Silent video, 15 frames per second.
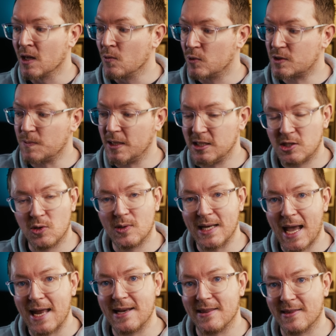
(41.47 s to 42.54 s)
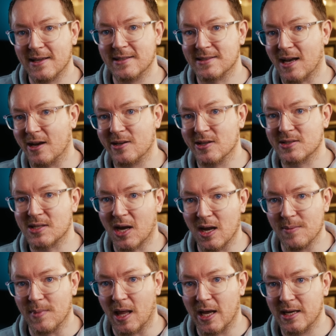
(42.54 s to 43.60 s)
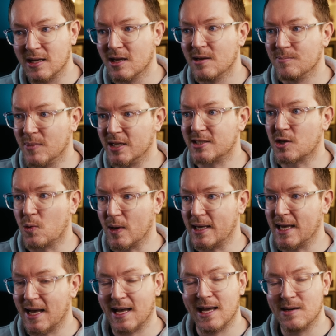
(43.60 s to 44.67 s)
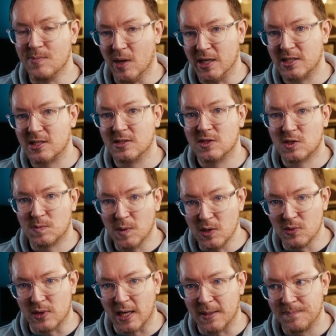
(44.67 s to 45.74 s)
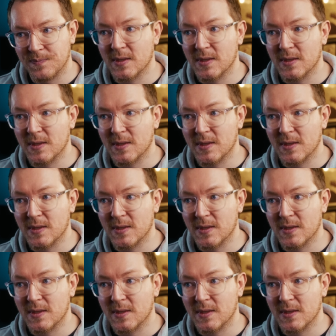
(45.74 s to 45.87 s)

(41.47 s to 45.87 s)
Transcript: which means you can edit things on your timeline much quicker and much smoother.